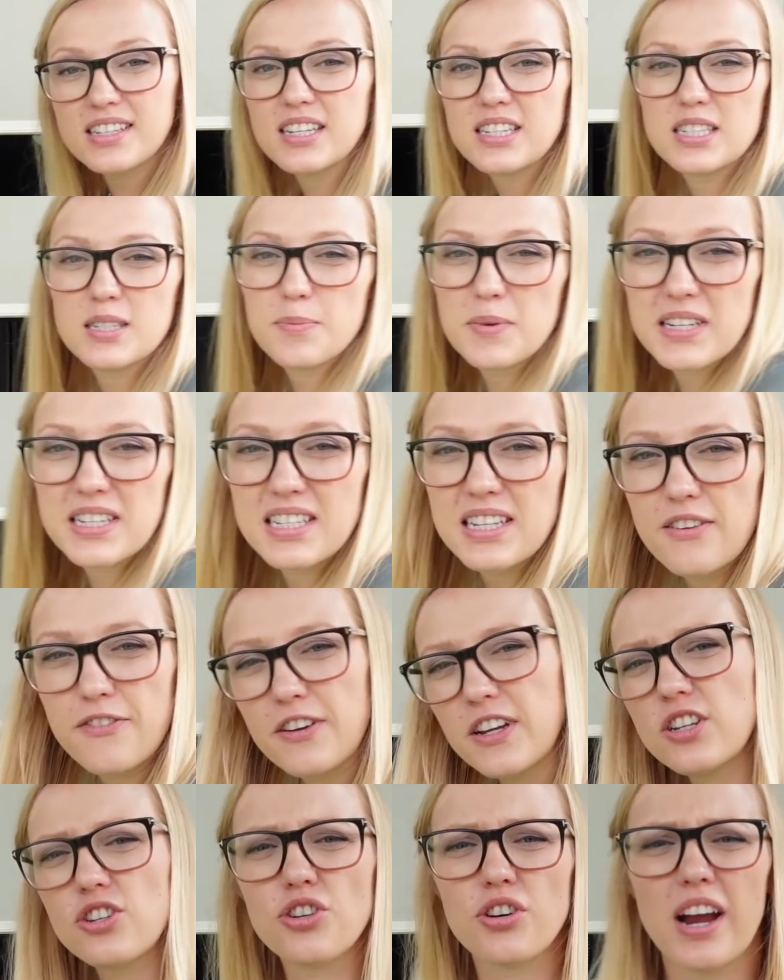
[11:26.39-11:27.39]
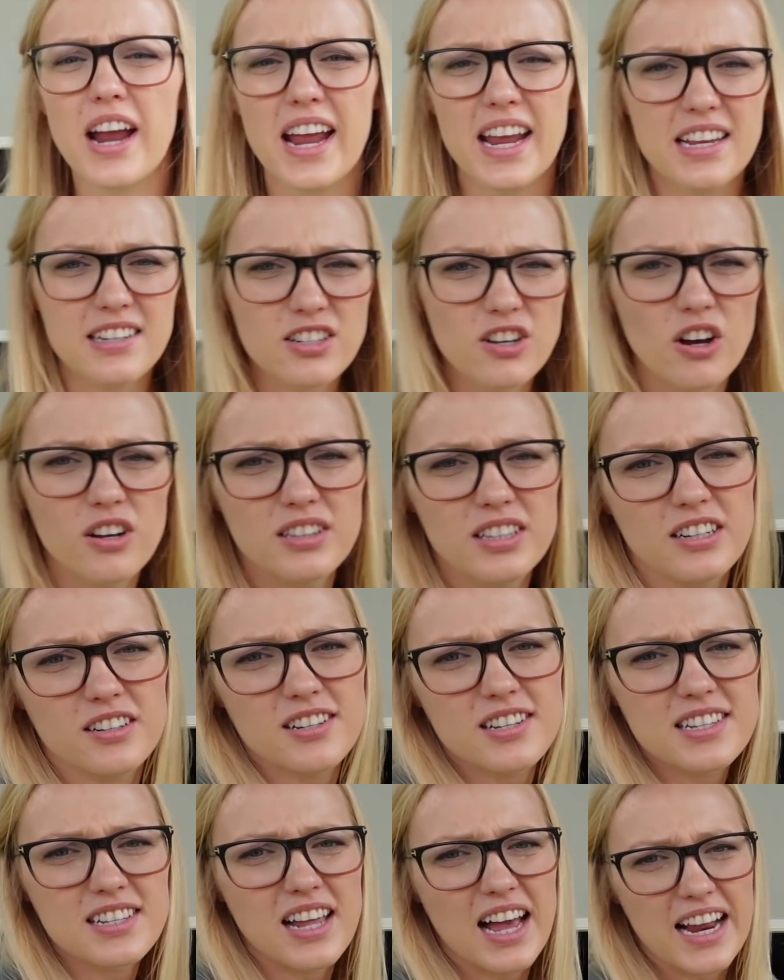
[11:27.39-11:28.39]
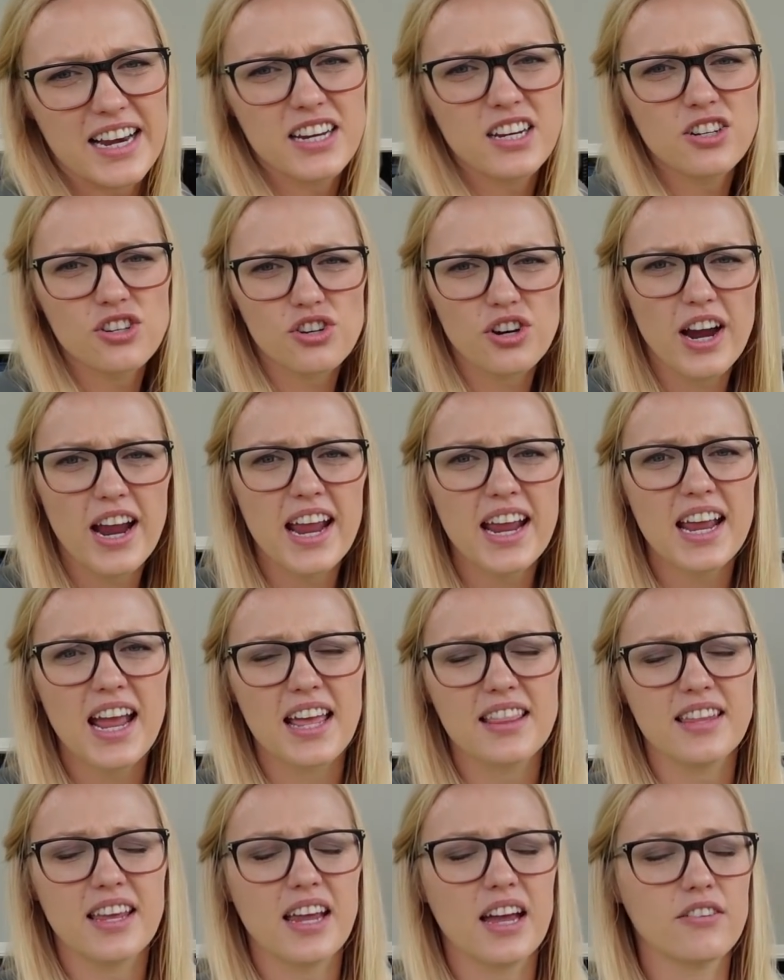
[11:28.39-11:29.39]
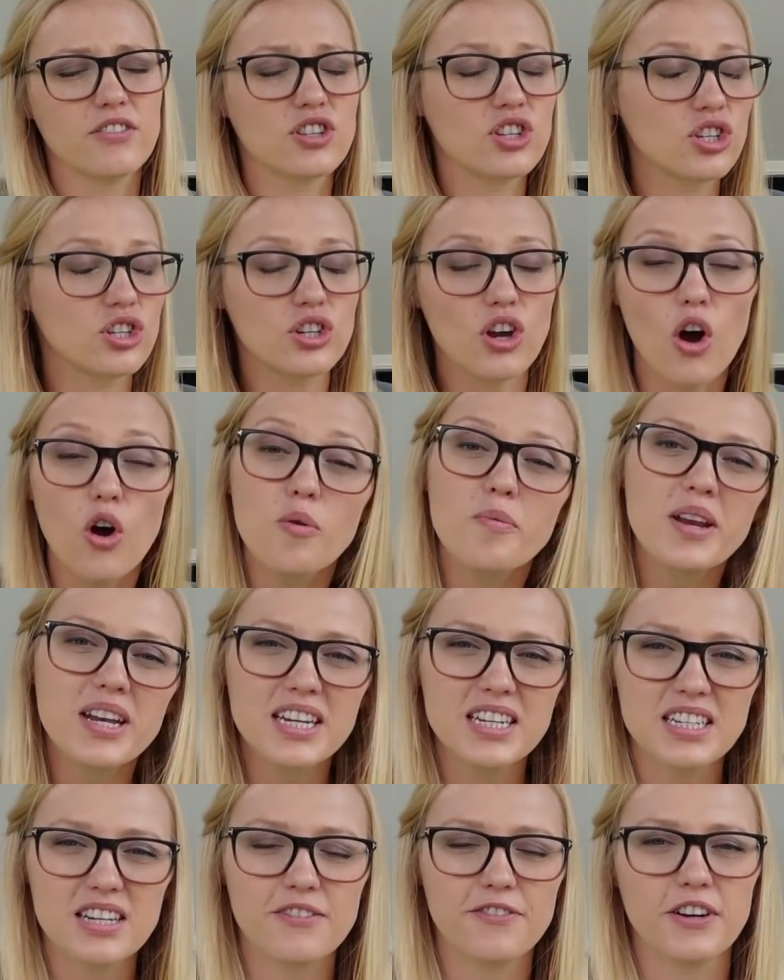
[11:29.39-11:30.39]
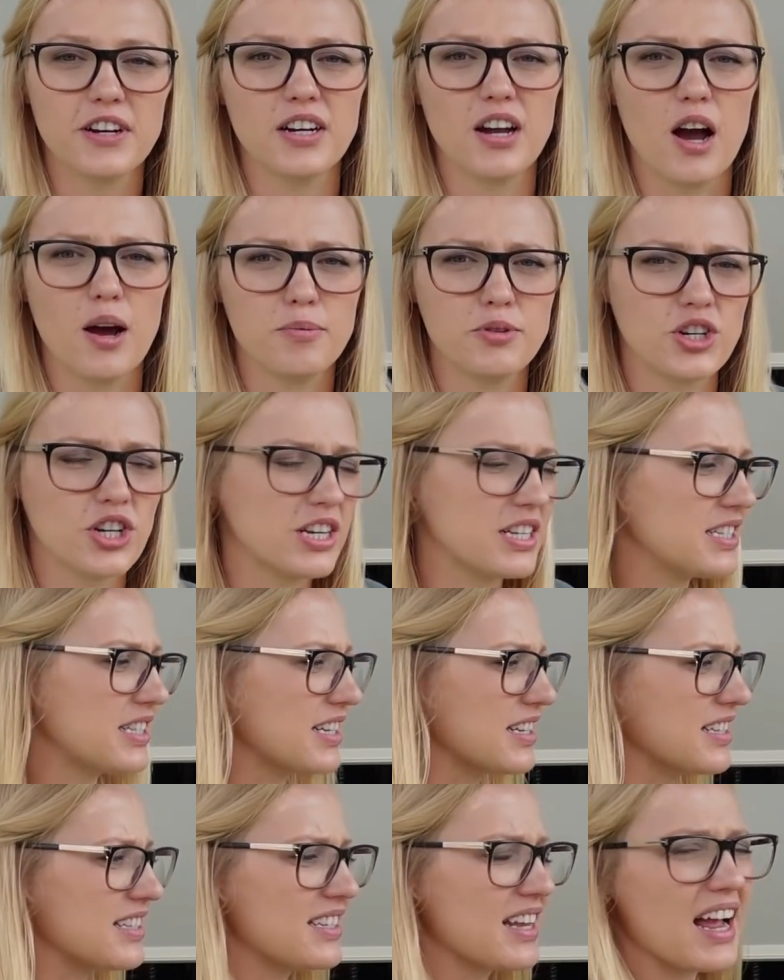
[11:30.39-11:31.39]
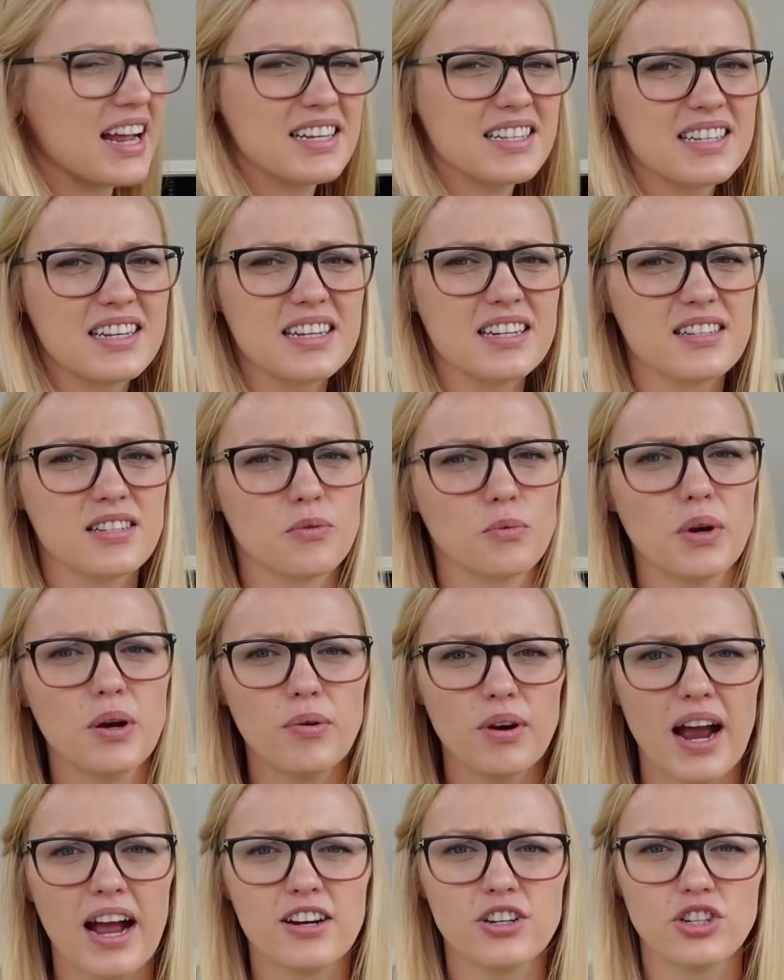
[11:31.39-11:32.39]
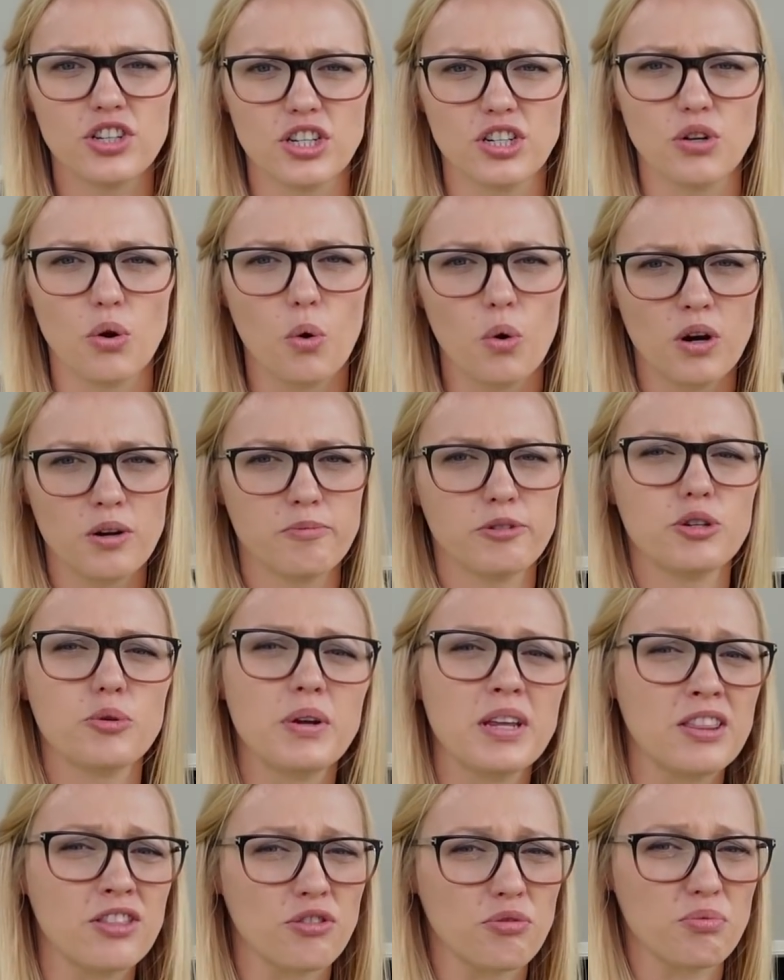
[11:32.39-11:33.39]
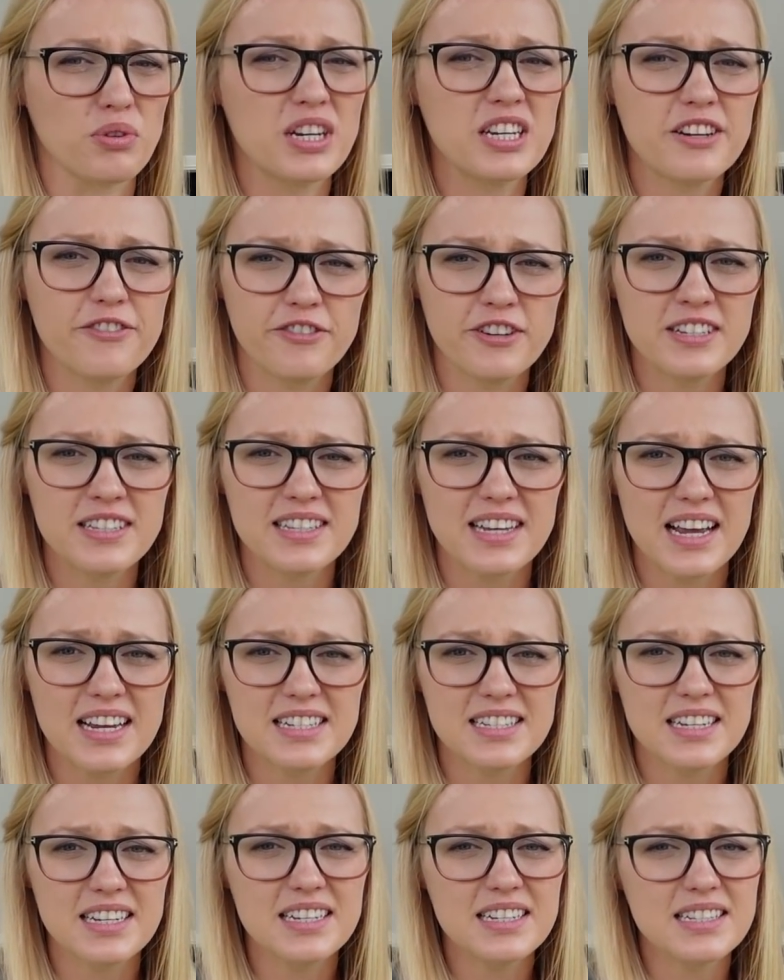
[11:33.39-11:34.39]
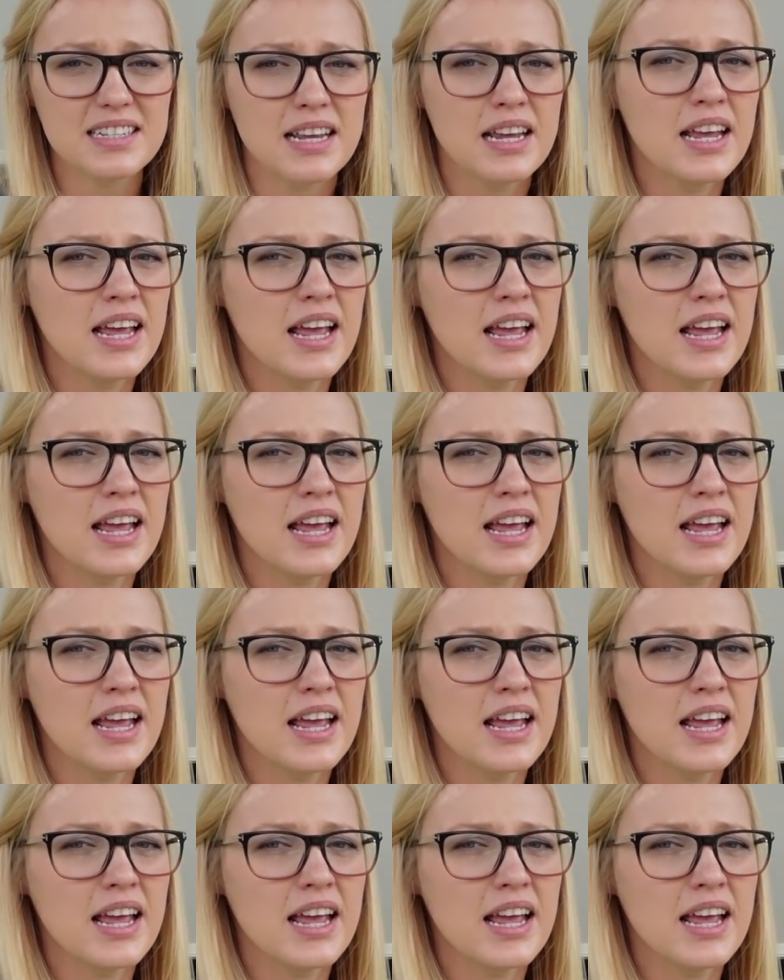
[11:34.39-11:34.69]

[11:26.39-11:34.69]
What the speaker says: specific tray is called their sliding tray, and they have so many different options and sizes. We were actually torn between 3 different sizes.